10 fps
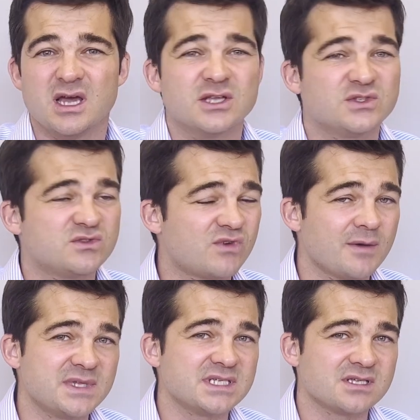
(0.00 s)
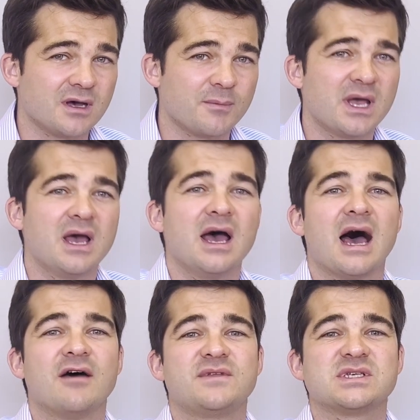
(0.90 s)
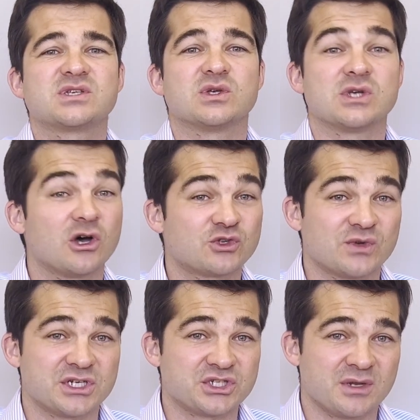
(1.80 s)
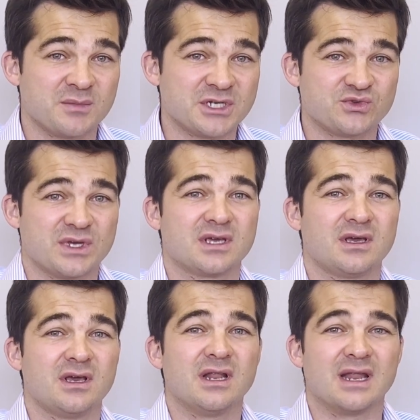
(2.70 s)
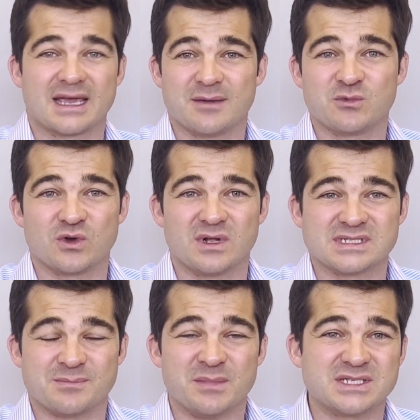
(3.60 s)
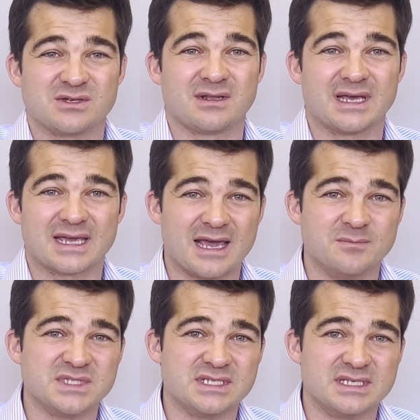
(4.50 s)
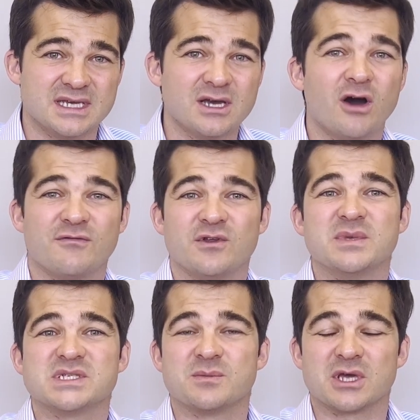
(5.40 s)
To wrap this up, I've discussed how traditional metrics like MQLs and methods like MTA often miss the bigger